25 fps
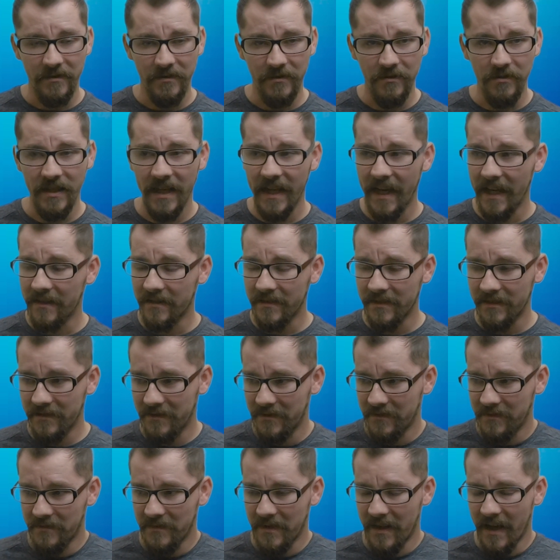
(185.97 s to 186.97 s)

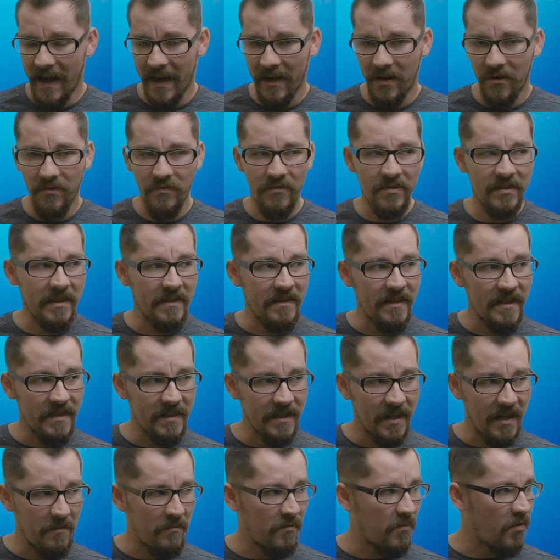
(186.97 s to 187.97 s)
I don't really think
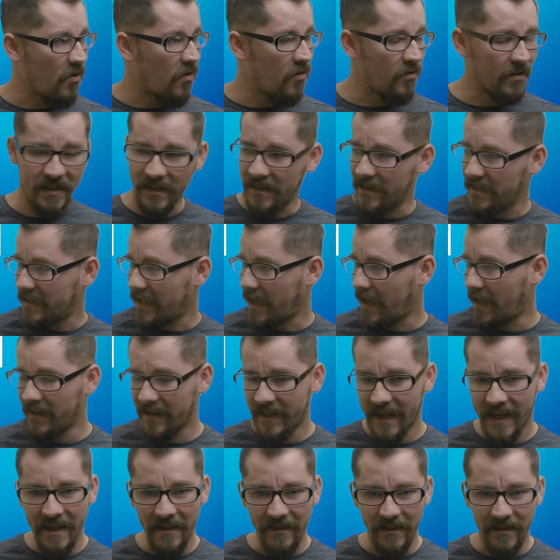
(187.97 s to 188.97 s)
that I'm wrong in saying
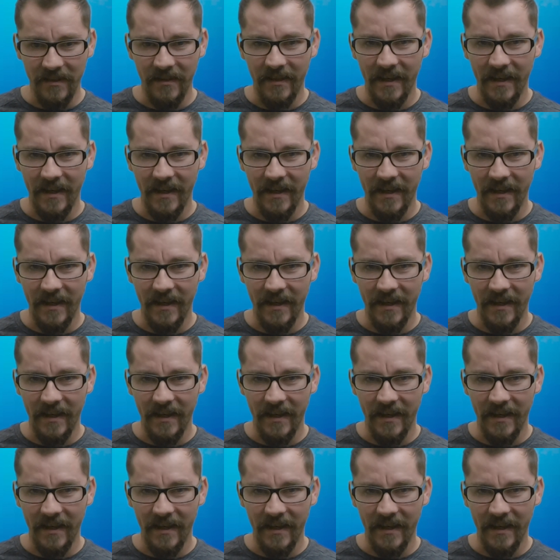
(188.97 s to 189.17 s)
that